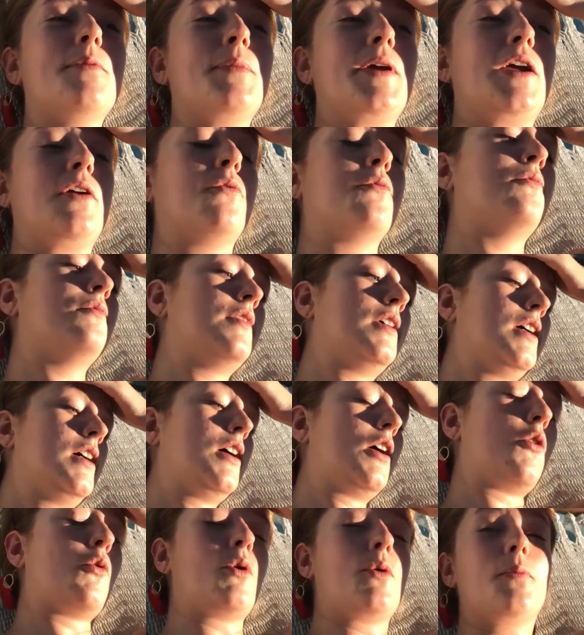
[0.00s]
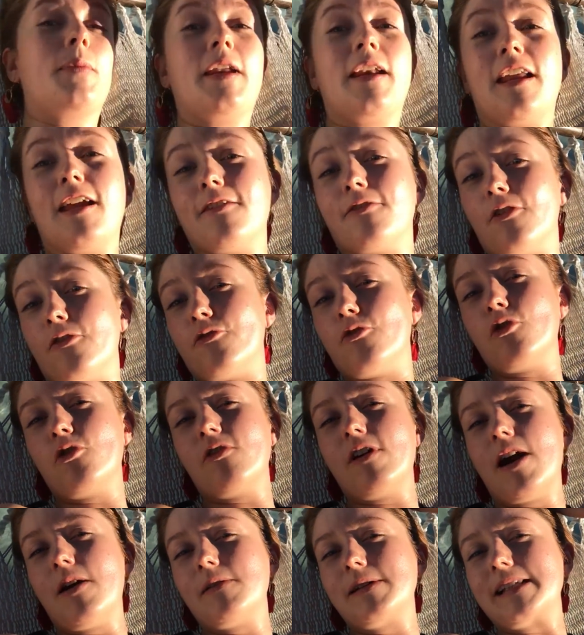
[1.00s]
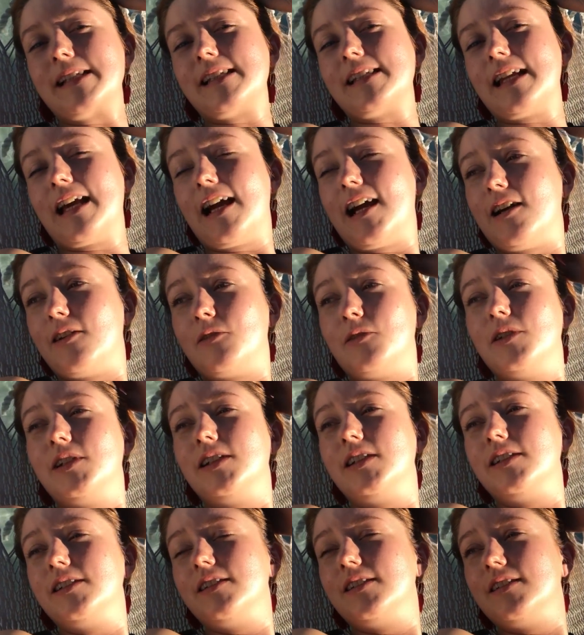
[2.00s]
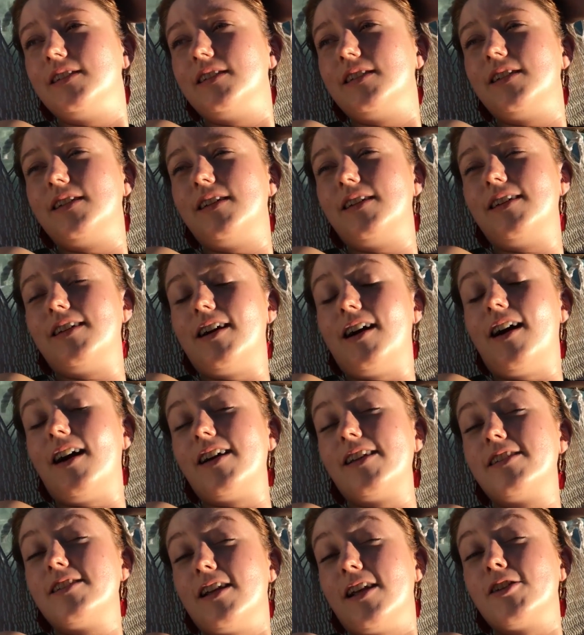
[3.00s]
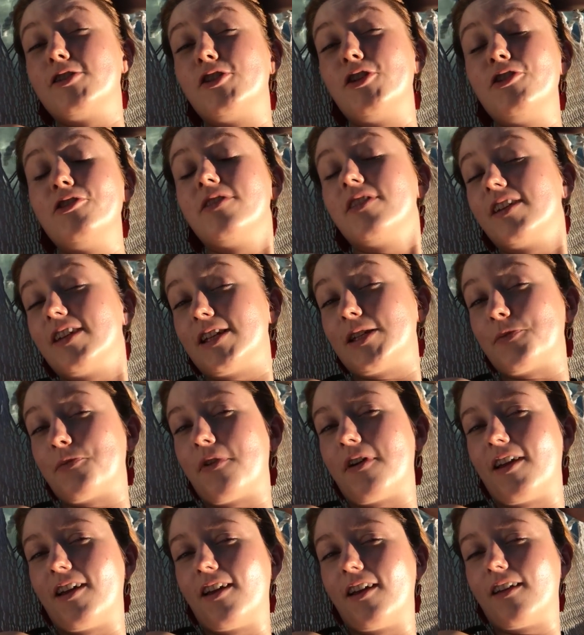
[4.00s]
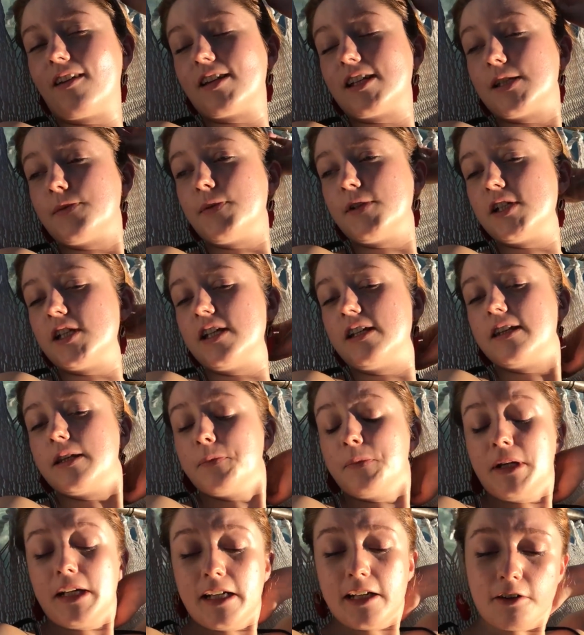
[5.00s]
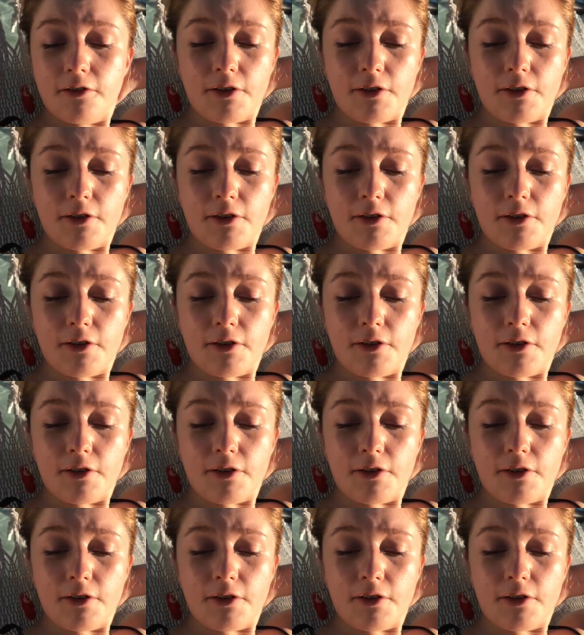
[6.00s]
I mean, been here for 4 hours now. I do think it's pretty good, especially they bring